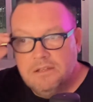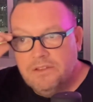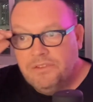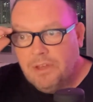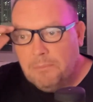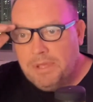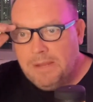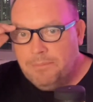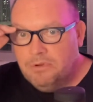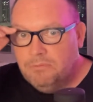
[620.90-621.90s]
Some
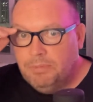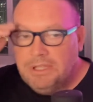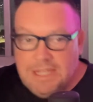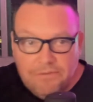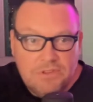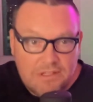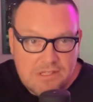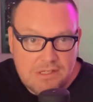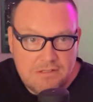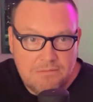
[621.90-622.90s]
people believe in the
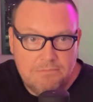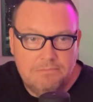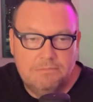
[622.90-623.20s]
system,